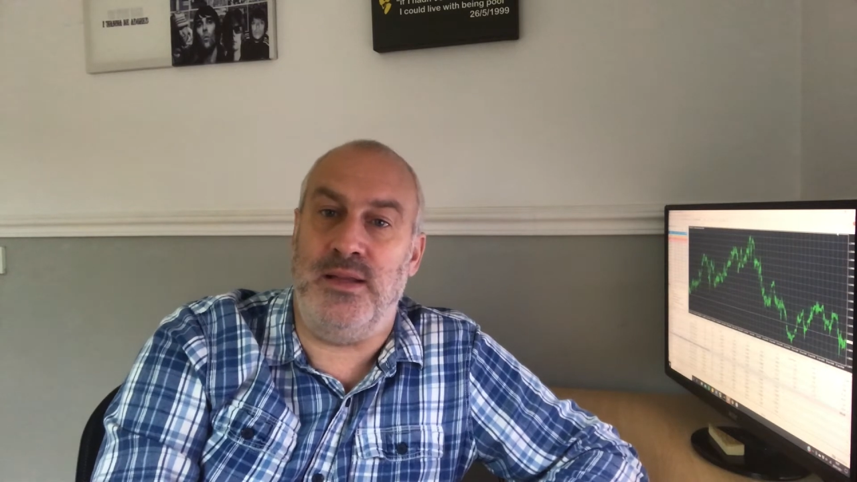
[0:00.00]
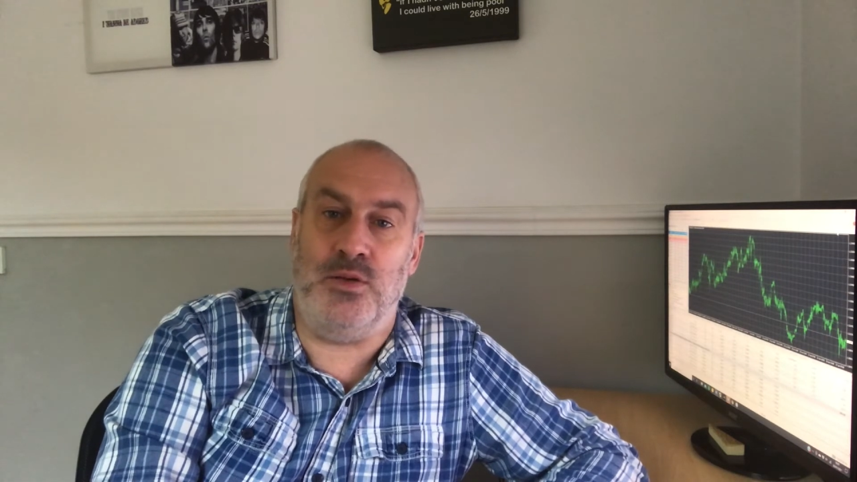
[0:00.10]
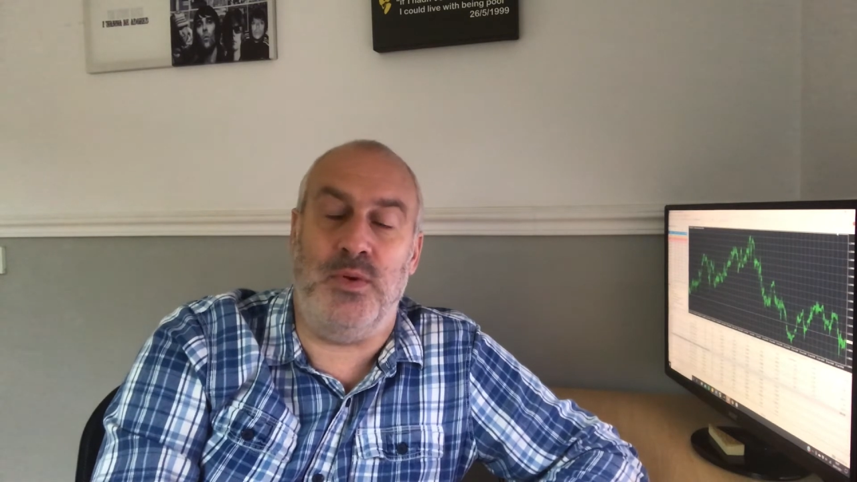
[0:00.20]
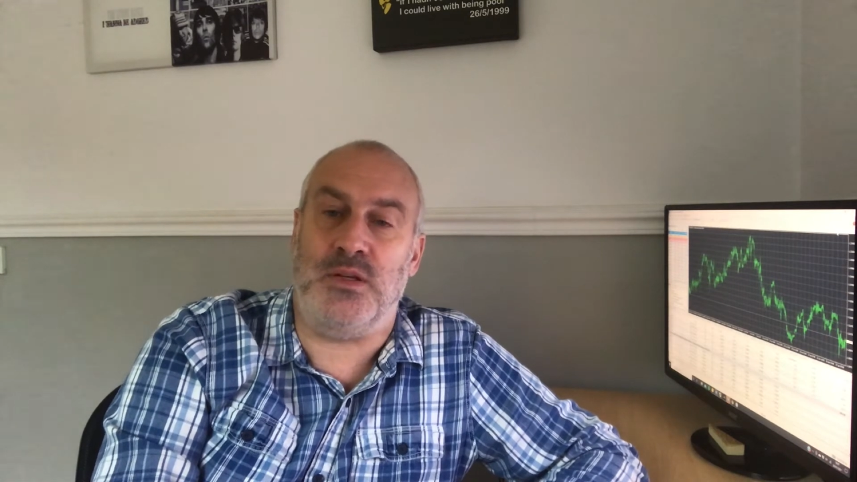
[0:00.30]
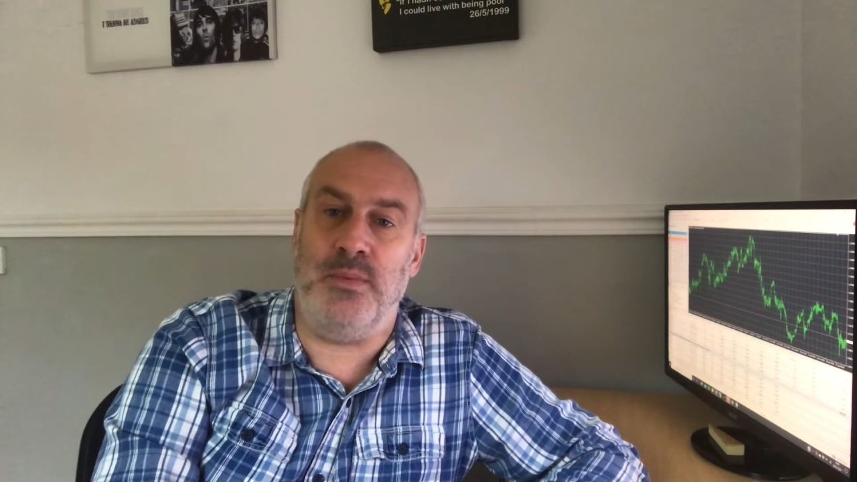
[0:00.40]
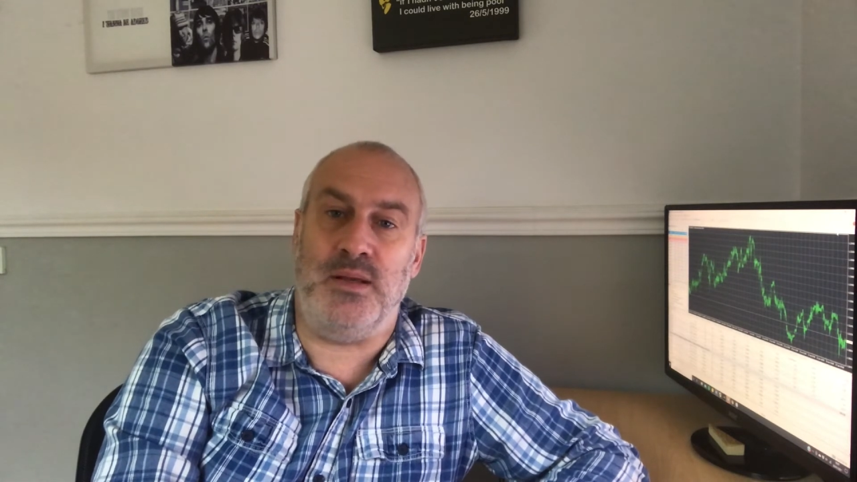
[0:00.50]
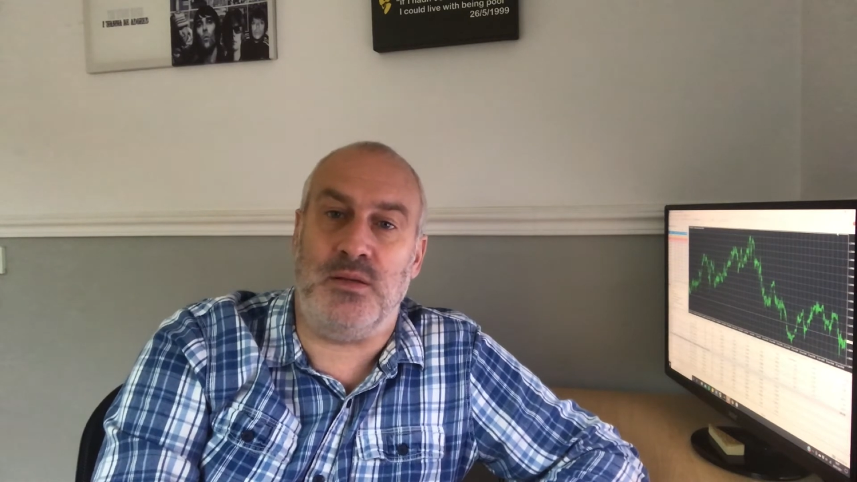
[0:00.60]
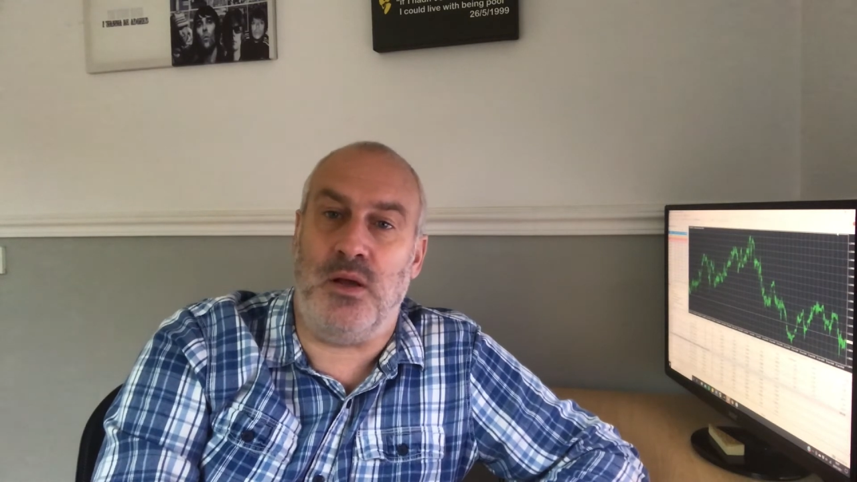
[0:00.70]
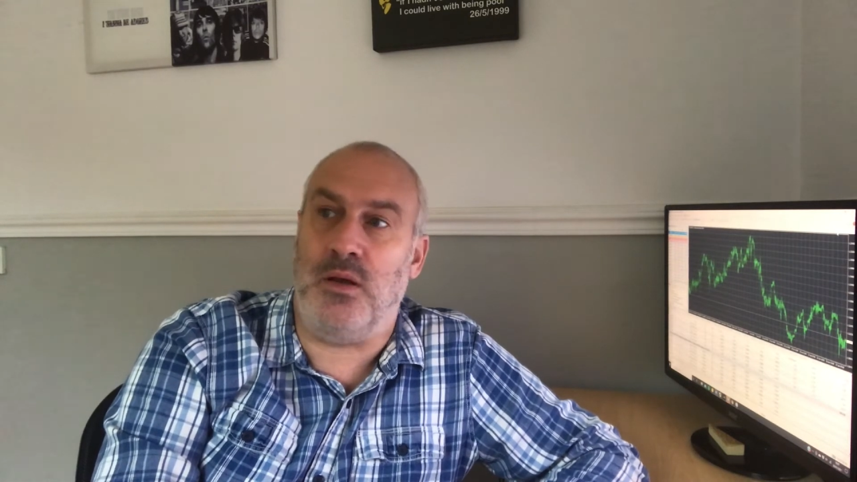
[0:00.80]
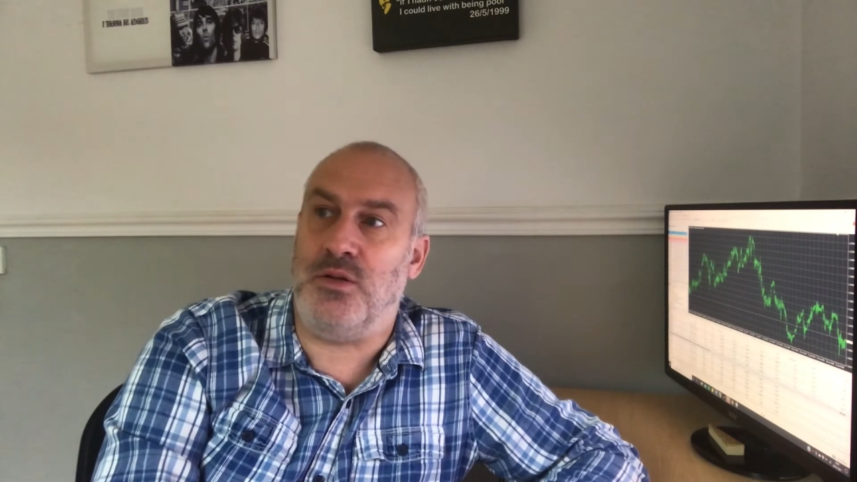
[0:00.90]
always going to be a
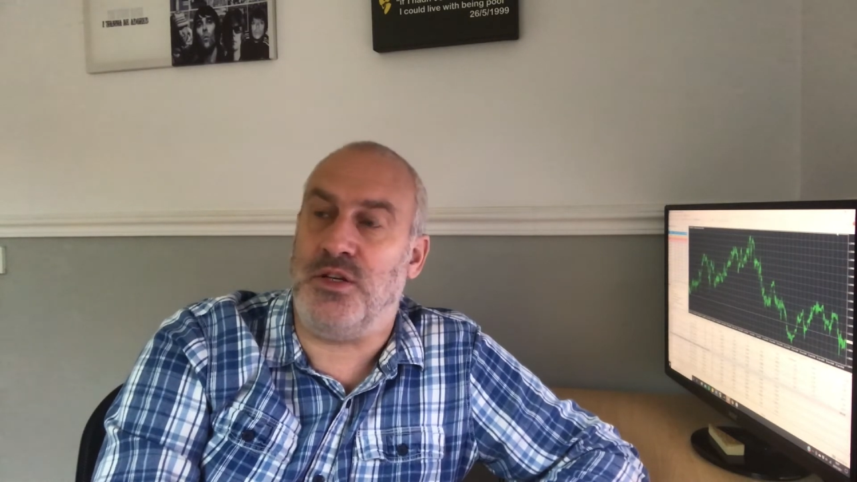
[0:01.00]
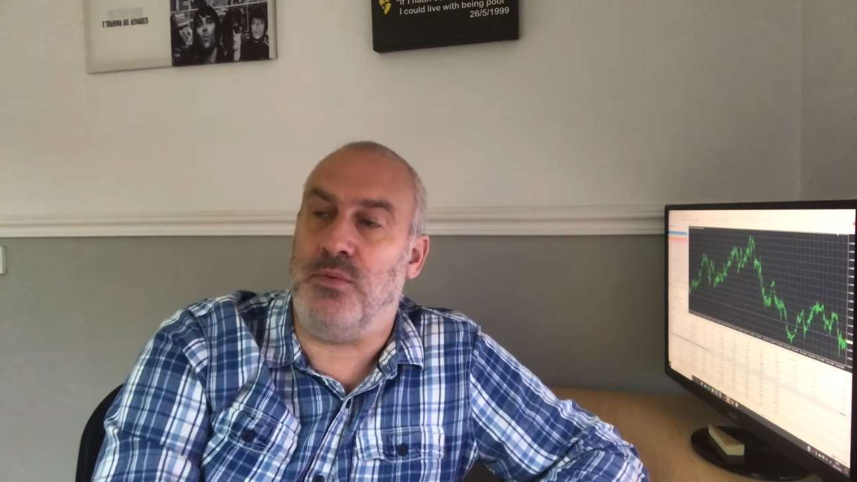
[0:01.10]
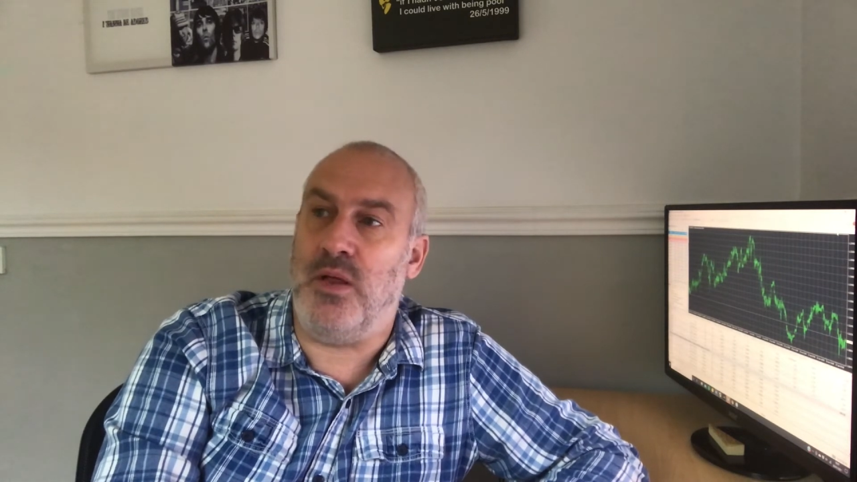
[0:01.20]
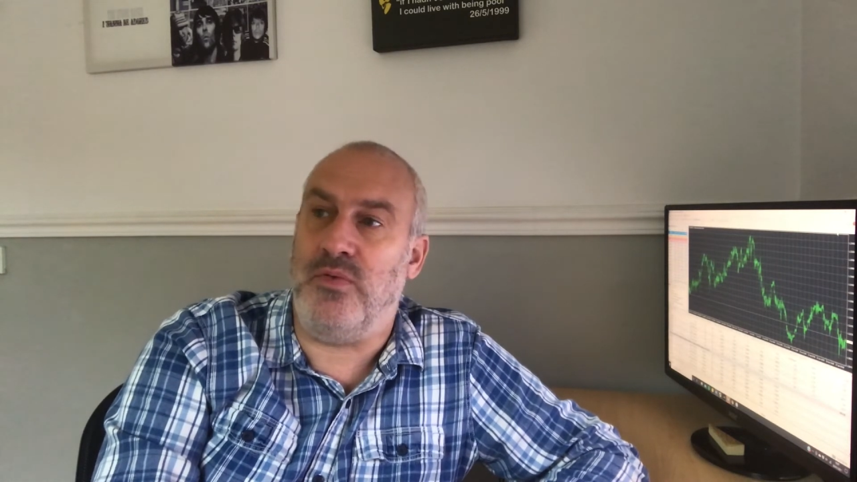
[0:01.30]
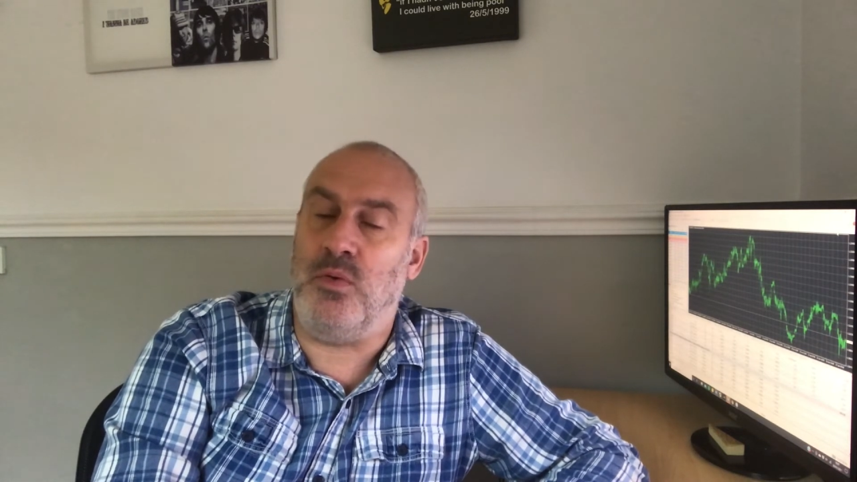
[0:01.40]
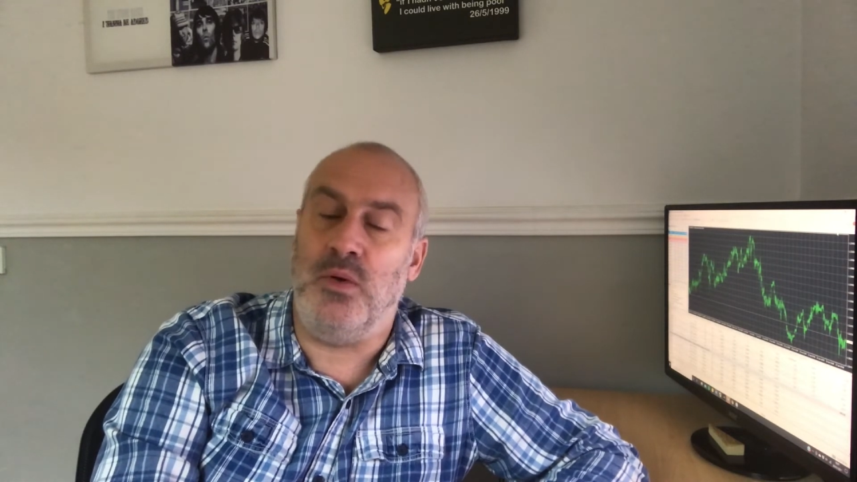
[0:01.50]
psychological level.